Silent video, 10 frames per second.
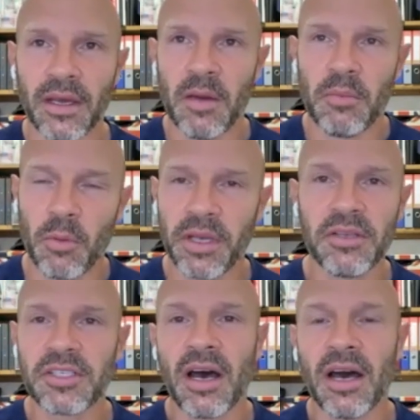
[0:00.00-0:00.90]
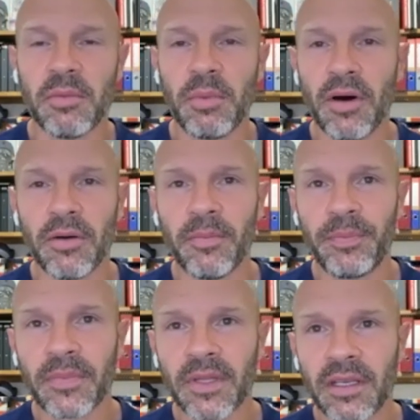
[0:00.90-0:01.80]
But when you start at the bottom,
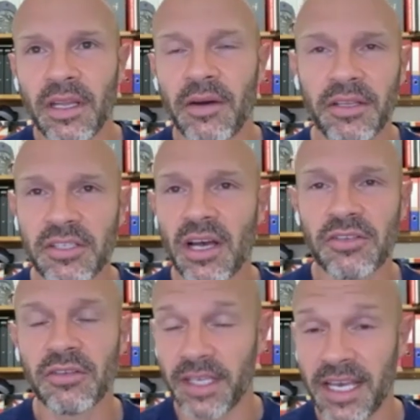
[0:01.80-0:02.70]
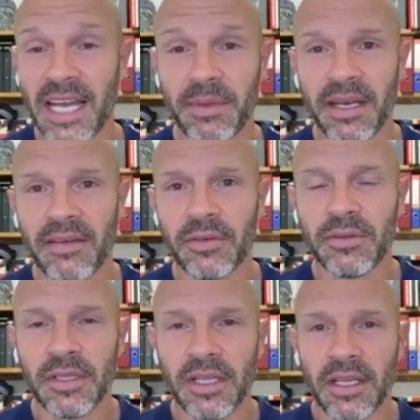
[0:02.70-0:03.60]
and you start sort of academy level,
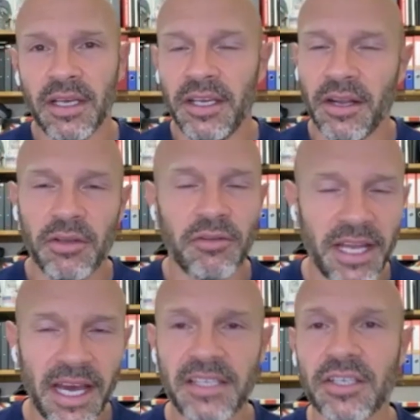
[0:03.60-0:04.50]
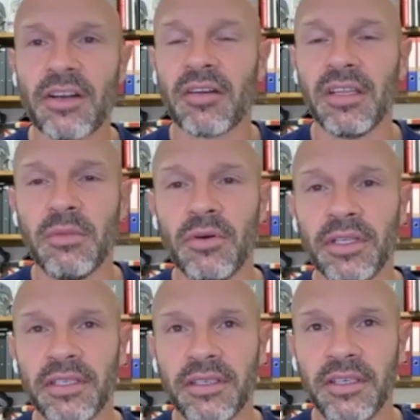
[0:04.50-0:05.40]
you're in at 8 o'clock in the
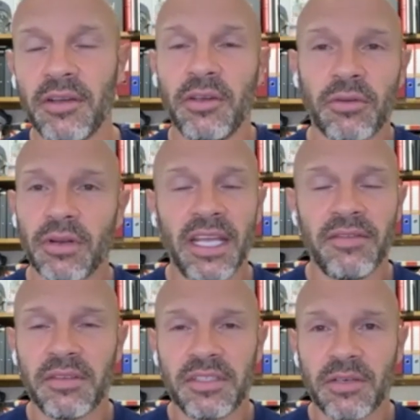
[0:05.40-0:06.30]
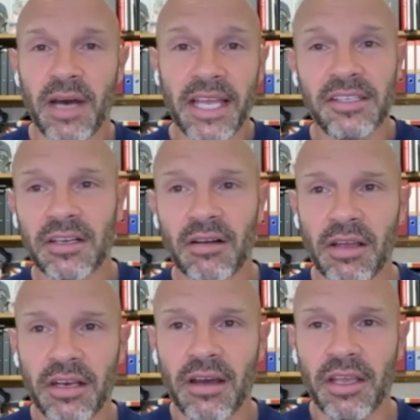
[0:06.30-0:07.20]
morning. You're not leaving until 8 o'clock
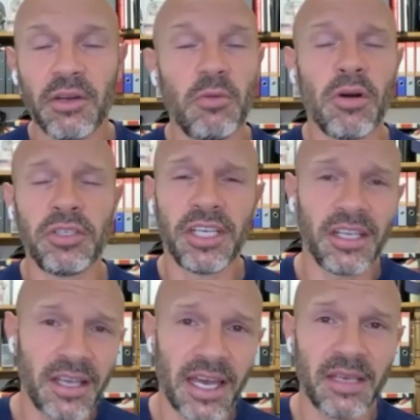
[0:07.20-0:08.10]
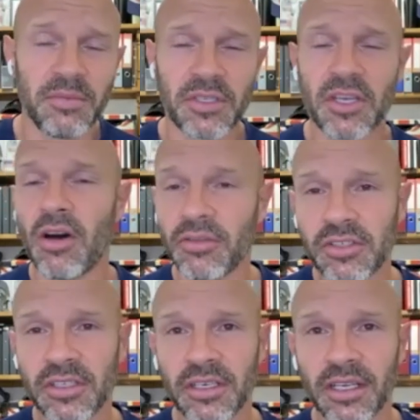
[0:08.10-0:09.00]
at night. You're watching games
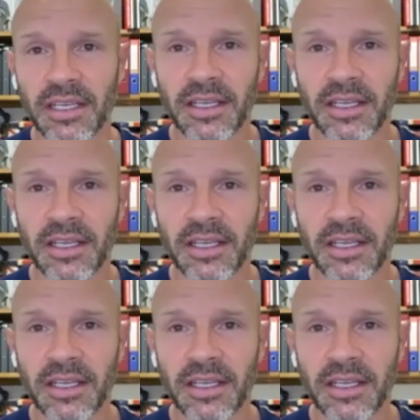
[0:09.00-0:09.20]
constantly.